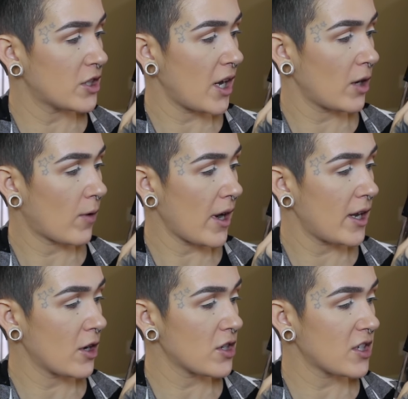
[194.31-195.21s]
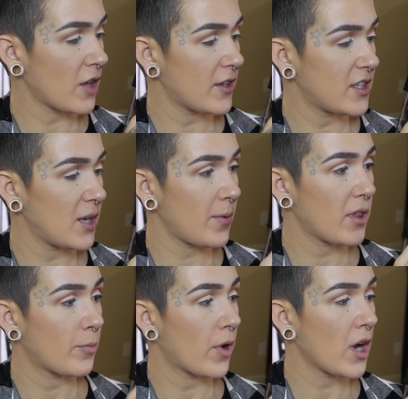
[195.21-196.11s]
shade right here just on the tip of
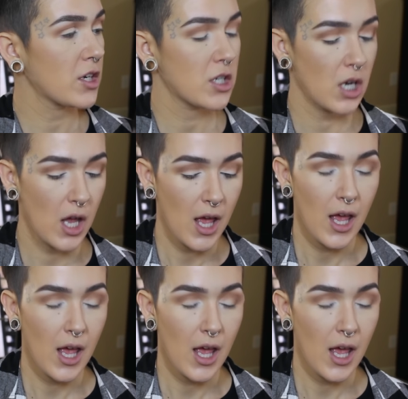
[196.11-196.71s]
the brush.